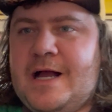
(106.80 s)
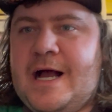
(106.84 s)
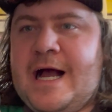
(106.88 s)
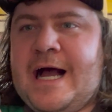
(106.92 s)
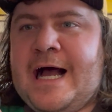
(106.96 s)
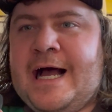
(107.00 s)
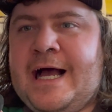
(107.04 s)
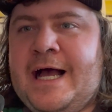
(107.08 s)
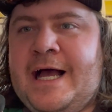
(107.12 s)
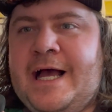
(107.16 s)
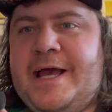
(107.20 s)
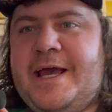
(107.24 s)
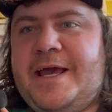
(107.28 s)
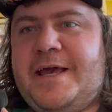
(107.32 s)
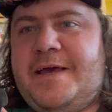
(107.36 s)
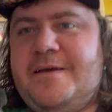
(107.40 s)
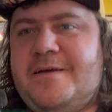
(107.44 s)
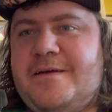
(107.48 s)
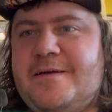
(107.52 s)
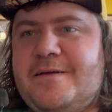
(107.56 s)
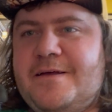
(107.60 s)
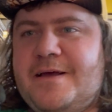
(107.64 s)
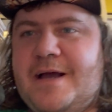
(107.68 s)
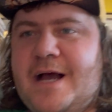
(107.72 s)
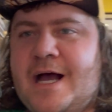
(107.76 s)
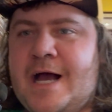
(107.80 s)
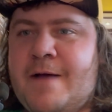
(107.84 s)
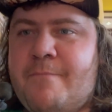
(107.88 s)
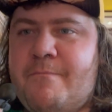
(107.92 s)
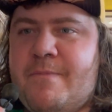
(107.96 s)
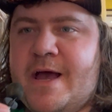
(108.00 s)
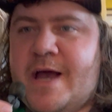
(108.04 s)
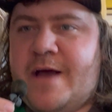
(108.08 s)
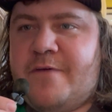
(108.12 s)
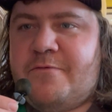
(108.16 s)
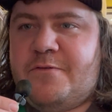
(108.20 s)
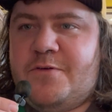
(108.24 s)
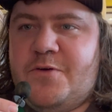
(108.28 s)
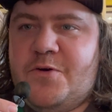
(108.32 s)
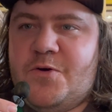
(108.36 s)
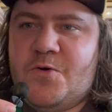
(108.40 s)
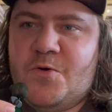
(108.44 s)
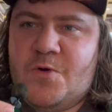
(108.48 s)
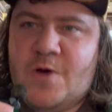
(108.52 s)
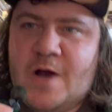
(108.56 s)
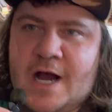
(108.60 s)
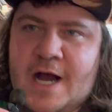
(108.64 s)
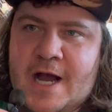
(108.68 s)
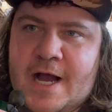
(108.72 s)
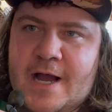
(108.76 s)
Hi, I'm
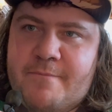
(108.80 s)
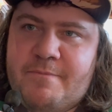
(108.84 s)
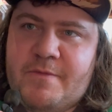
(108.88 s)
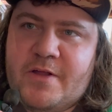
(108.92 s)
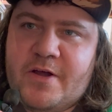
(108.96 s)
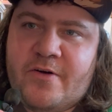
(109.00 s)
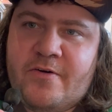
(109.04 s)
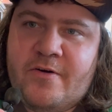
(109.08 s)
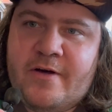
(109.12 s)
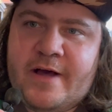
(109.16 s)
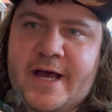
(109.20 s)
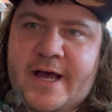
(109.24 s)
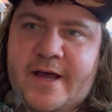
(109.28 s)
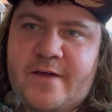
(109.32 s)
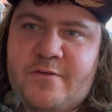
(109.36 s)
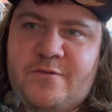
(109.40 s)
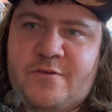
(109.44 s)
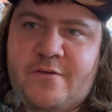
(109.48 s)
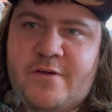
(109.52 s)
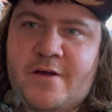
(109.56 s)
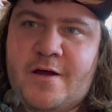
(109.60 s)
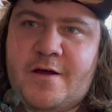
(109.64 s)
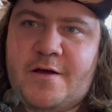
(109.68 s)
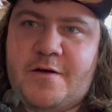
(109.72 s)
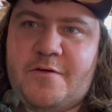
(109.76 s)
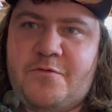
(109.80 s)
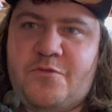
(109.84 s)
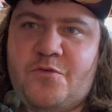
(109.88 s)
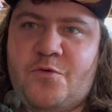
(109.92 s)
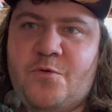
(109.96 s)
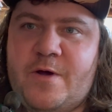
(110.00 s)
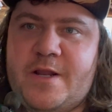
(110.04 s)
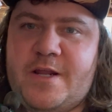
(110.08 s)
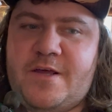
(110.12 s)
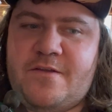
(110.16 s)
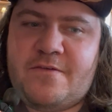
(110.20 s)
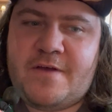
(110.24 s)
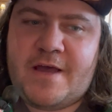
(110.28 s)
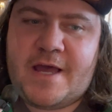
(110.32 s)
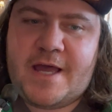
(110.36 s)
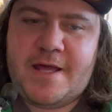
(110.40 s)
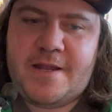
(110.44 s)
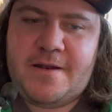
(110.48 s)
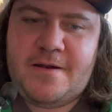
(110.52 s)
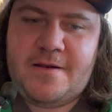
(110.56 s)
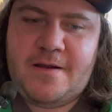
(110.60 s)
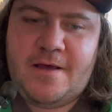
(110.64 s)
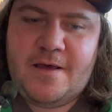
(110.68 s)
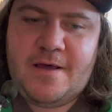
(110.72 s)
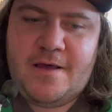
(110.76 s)
Matthew. I'm the class of
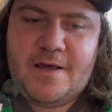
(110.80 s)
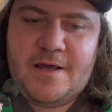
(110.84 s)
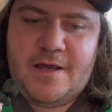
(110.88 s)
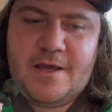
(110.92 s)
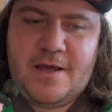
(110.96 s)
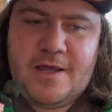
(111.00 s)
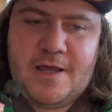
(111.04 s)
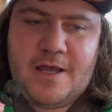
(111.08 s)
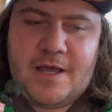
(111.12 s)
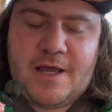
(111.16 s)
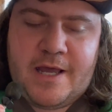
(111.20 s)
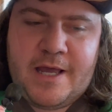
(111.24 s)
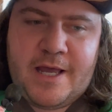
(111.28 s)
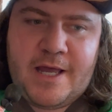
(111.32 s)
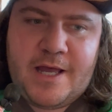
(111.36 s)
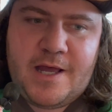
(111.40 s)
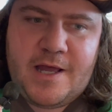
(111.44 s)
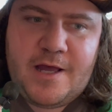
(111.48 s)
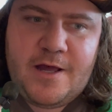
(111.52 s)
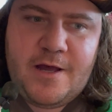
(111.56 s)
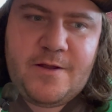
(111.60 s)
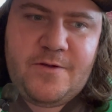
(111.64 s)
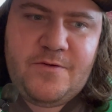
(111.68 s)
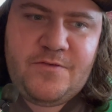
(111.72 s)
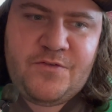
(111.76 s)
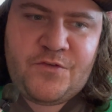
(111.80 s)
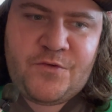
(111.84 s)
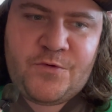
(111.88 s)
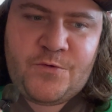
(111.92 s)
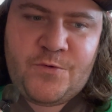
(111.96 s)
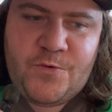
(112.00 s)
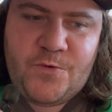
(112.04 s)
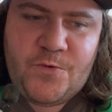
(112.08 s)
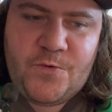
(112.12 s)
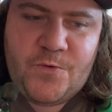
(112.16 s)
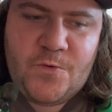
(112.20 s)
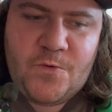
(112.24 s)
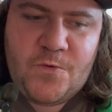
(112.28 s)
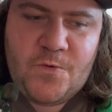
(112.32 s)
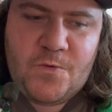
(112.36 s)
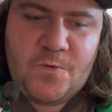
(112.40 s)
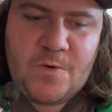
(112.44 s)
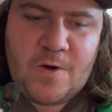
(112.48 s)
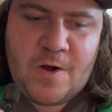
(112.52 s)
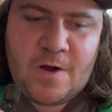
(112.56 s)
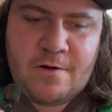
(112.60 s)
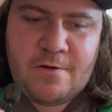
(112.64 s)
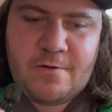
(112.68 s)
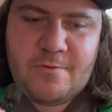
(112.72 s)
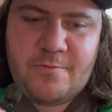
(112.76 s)
2010. And
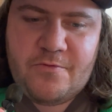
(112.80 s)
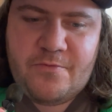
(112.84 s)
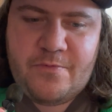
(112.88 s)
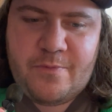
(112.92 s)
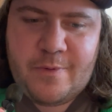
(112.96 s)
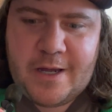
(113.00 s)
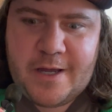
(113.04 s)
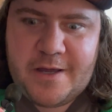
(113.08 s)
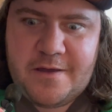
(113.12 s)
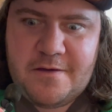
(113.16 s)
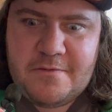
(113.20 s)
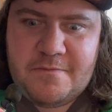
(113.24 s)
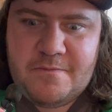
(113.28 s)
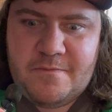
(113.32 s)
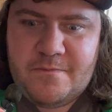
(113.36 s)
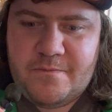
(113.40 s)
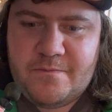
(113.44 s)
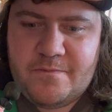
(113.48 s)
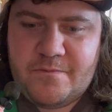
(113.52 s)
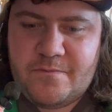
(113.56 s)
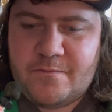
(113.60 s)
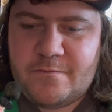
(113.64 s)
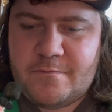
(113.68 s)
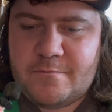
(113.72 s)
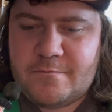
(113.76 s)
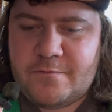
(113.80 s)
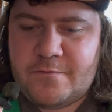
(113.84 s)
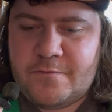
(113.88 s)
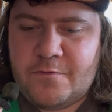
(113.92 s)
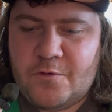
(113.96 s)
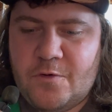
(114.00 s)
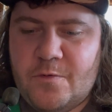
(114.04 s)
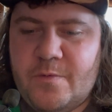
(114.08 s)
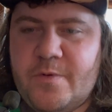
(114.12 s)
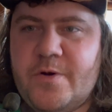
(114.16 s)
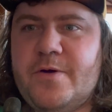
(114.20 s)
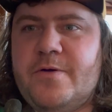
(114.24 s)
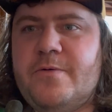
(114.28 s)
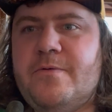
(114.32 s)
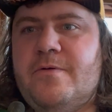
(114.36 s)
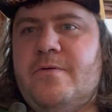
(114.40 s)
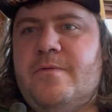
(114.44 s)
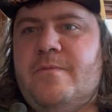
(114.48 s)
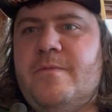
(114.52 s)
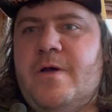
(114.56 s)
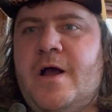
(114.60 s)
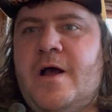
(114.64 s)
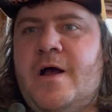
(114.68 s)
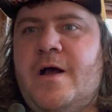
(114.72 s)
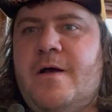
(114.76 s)
to all of my former
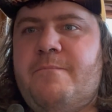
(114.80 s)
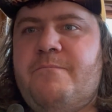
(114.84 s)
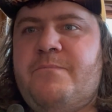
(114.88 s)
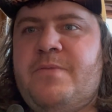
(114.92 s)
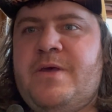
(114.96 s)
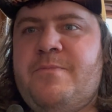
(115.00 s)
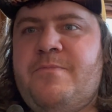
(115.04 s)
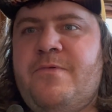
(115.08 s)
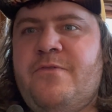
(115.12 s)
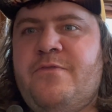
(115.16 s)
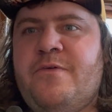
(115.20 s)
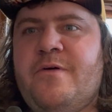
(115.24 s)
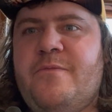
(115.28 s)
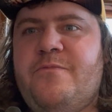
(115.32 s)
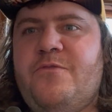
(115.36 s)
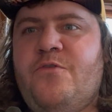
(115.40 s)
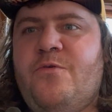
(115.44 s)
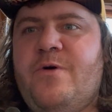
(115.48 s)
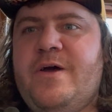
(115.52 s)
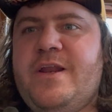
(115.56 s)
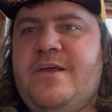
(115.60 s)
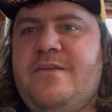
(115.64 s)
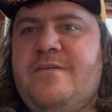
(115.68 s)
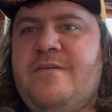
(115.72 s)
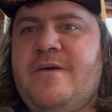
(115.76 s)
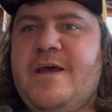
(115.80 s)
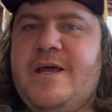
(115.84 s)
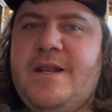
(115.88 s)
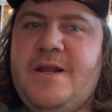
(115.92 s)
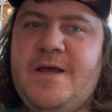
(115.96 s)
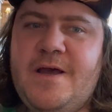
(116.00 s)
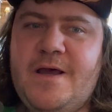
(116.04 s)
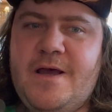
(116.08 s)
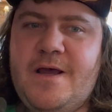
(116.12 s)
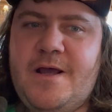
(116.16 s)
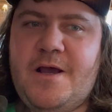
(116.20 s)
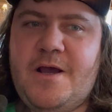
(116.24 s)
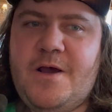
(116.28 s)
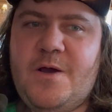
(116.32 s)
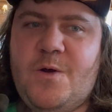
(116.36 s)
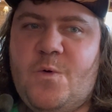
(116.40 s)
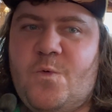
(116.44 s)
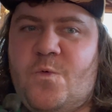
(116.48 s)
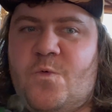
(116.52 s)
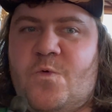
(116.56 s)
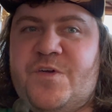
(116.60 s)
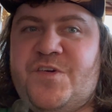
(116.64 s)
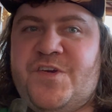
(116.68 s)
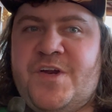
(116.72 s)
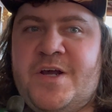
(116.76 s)
um, people from 2010,
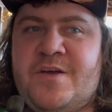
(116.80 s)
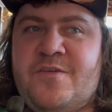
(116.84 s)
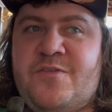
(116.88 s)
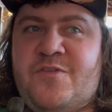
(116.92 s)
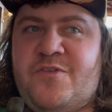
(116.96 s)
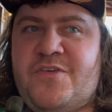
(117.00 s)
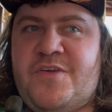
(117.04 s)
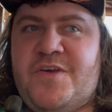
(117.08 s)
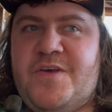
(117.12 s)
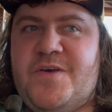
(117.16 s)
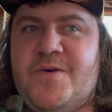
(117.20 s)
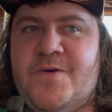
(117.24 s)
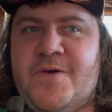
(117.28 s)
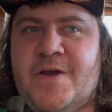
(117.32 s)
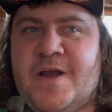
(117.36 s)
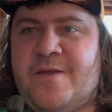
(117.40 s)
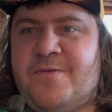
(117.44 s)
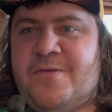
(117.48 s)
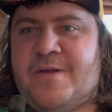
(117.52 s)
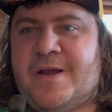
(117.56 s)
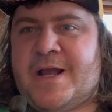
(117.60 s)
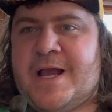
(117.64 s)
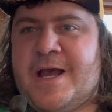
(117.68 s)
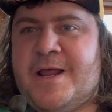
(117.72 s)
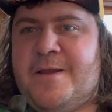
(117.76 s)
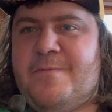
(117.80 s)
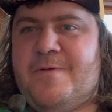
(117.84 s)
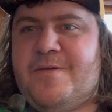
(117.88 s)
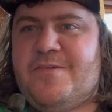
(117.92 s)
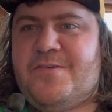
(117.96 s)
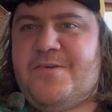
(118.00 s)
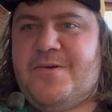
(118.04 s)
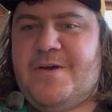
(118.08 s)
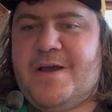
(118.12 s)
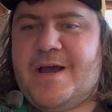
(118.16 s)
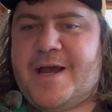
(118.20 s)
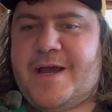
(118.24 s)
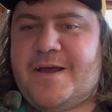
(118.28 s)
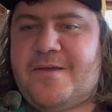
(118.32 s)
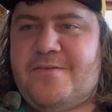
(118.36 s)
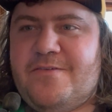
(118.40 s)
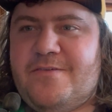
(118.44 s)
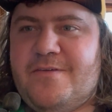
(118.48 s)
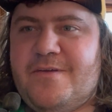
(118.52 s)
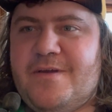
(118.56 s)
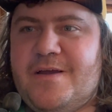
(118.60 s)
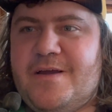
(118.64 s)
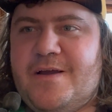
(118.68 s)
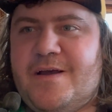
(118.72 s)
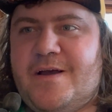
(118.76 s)
wish I could see you because I kind of miss you
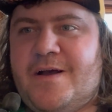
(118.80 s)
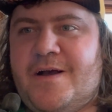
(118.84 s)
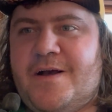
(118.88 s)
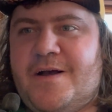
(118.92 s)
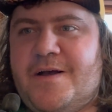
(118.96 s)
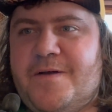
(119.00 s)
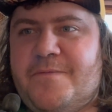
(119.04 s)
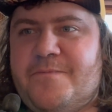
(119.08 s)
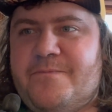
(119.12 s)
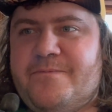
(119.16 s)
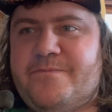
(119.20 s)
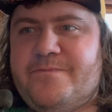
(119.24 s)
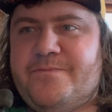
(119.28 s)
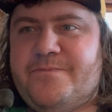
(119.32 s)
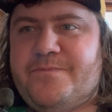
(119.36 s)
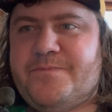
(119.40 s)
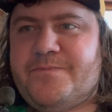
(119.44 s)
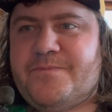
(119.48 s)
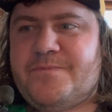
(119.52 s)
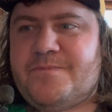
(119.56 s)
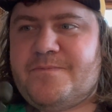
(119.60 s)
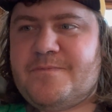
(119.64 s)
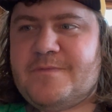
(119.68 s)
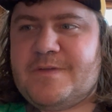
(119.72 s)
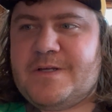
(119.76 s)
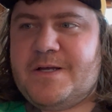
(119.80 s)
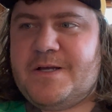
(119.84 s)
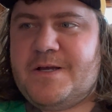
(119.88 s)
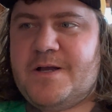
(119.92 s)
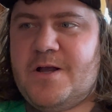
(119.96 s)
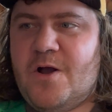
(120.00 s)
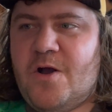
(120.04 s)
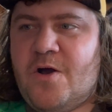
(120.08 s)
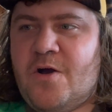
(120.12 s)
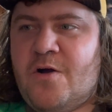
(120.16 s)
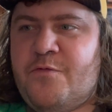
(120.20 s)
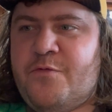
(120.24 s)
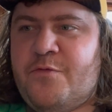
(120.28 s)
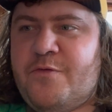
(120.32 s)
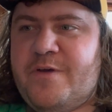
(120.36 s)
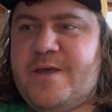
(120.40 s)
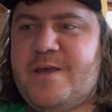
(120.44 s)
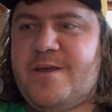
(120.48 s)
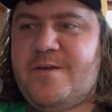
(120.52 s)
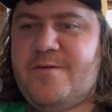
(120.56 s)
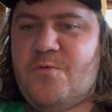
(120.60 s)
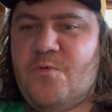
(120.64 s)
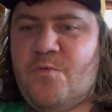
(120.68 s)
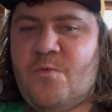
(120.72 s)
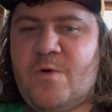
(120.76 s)
guys. Um,
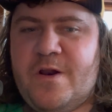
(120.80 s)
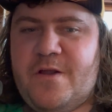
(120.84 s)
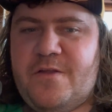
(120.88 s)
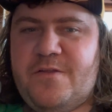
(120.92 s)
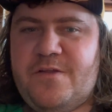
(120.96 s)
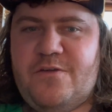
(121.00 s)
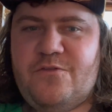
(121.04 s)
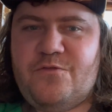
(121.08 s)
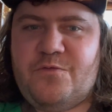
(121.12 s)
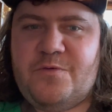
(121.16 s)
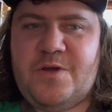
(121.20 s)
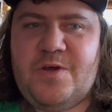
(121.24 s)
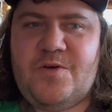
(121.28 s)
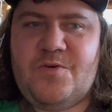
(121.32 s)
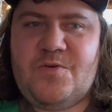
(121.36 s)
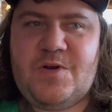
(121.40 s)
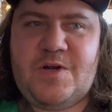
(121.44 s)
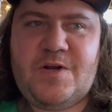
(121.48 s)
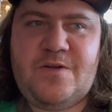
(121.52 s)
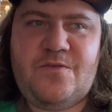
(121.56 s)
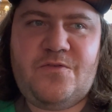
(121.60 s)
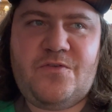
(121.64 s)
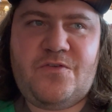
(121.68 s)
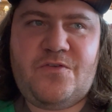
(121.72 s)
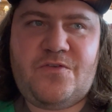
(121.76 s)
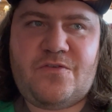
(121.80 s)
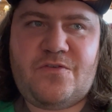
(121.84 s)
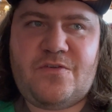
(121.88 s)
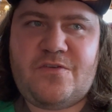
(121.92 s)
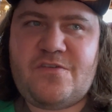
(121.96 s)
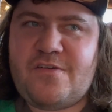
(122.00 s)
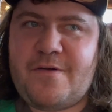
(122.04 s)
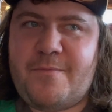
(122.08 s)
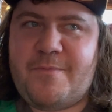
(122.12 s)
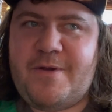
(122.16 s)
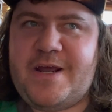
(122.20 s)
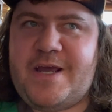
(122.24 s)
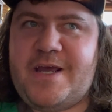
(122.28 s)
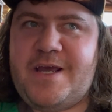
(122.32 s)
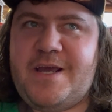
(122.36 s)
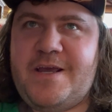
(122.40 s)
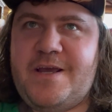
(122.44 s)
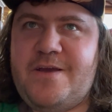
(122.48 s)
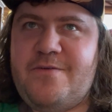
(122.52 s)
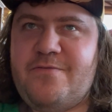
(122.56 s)
hopefully, one of these reunions, somebody